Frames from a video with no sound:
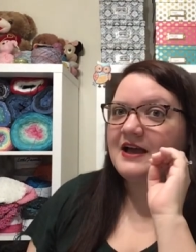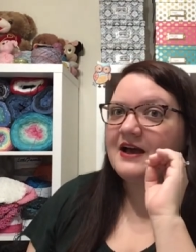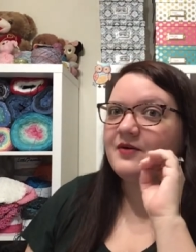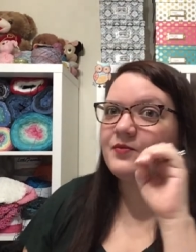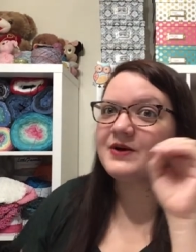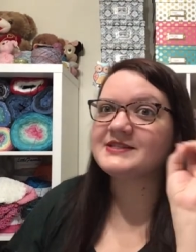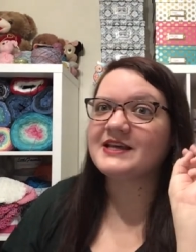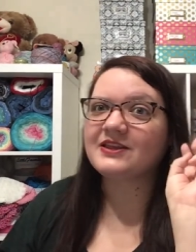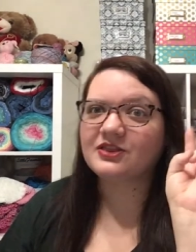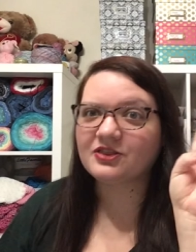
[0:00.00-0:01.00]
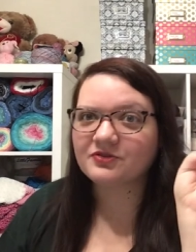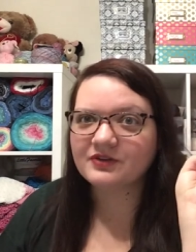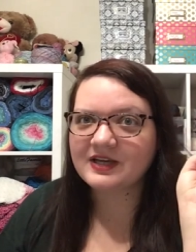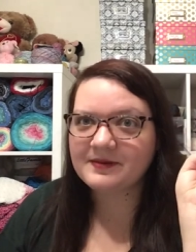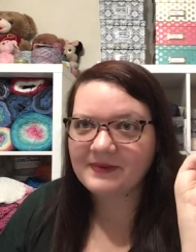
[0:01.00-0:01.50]
was a
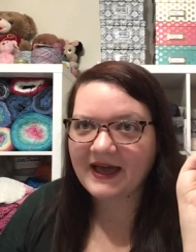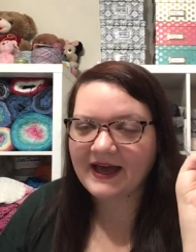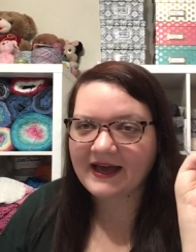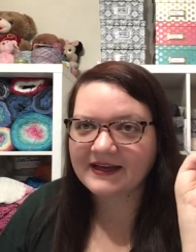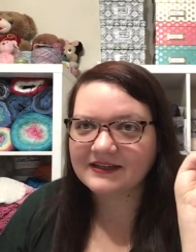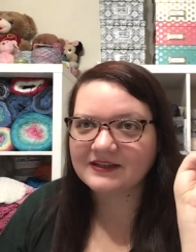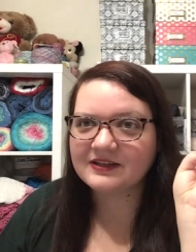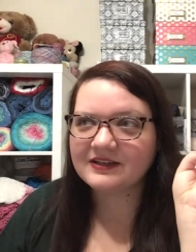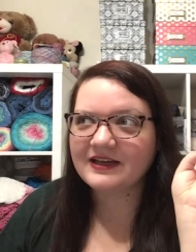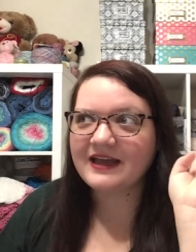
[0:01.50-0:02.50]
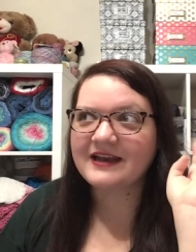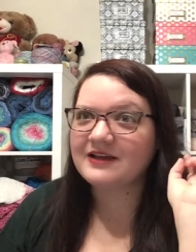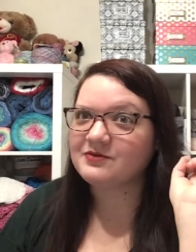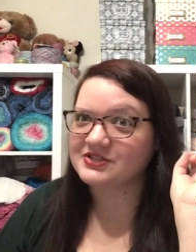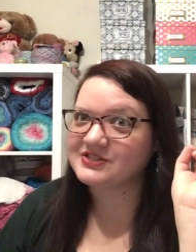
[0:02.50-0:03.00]
three pack and it
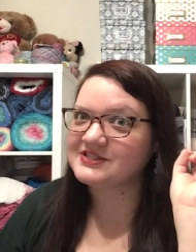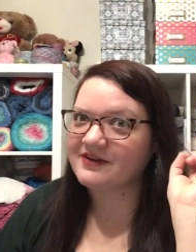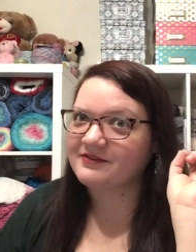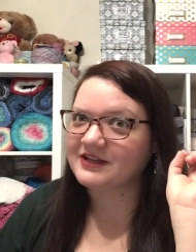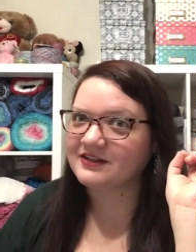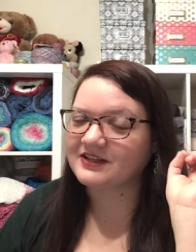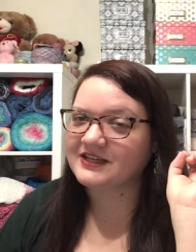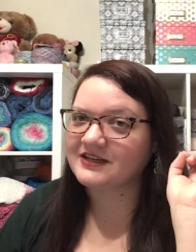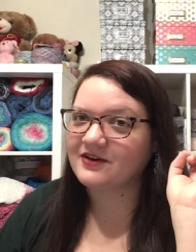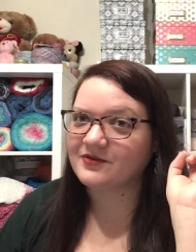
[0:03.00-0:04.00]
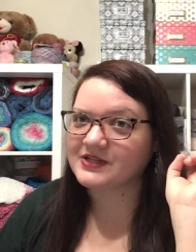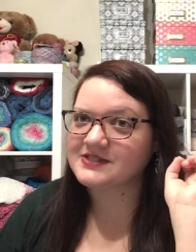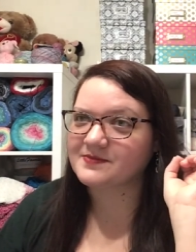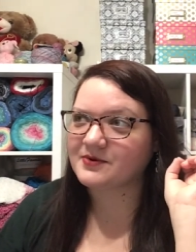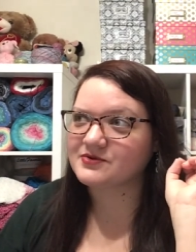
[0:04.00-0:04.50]
was definitely only
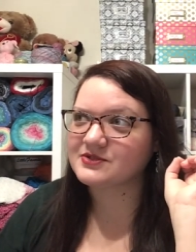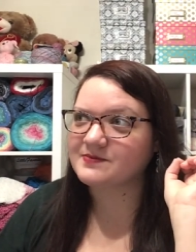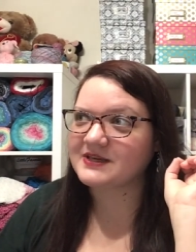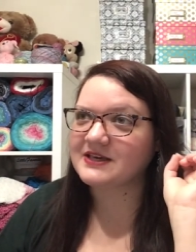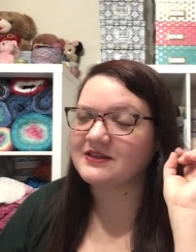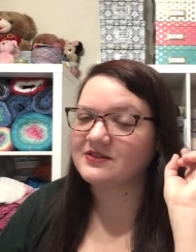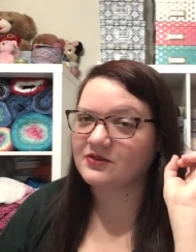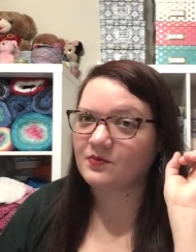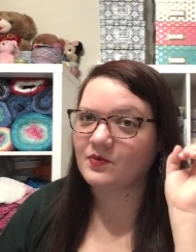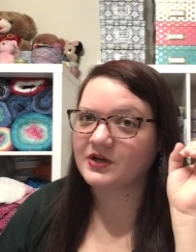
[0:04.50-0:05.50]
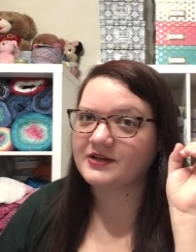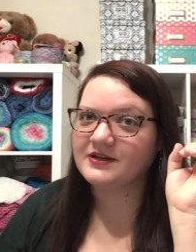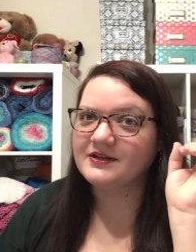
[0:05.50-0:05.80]
supposed to be the one